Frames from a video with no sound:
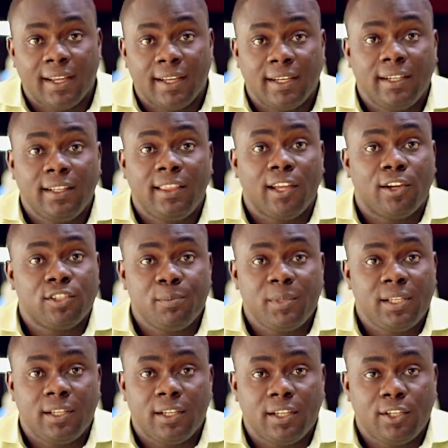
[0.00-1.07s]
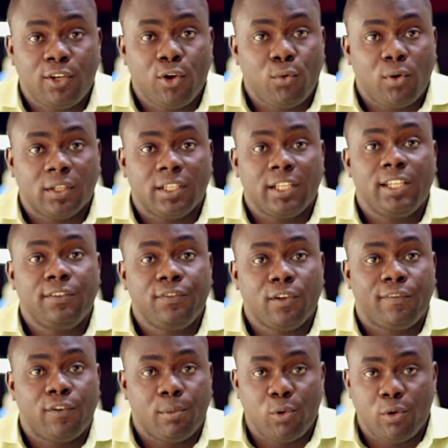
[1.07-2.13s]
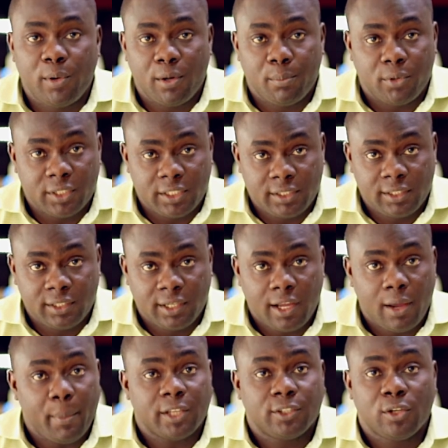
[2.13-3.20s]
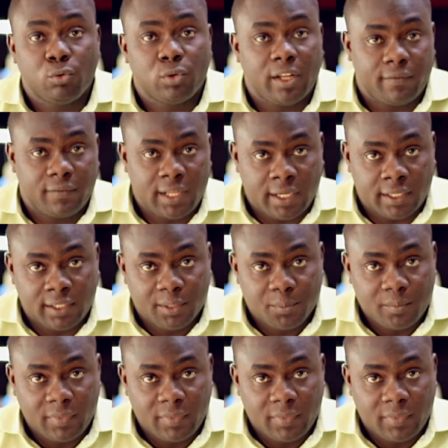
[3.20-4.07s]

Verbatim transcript: Then he tells me, you know what, if not for mobile money, my son would have died.